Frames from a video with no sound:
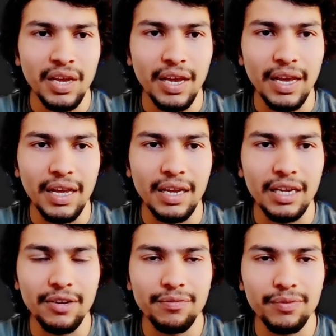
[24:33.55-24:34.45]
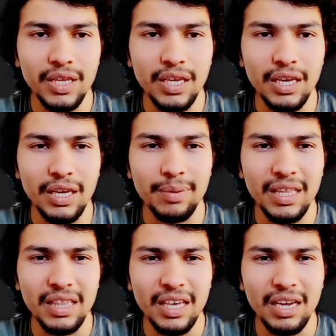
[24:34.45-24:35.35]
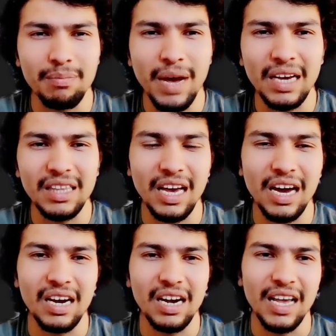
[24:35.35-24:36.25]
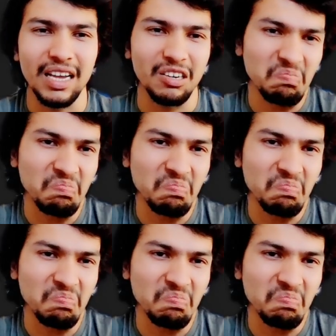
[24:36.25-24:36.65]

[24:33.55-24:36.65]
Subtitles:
And if the image and max are like